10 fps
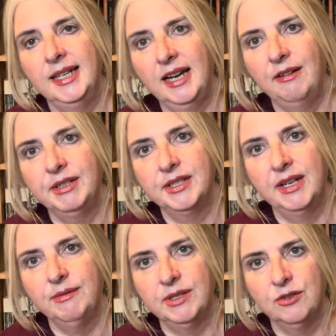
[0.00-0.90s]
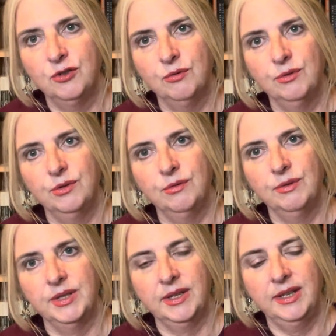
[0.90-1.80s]
Carys Davies's short
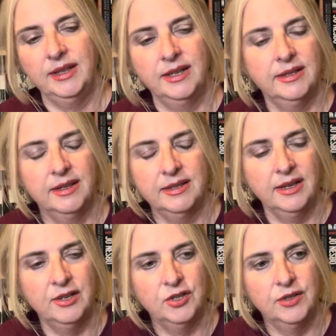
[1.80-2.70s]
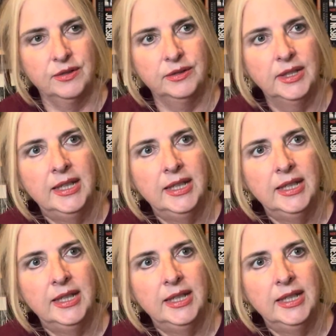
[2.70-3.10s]
stories. I think they're sensational.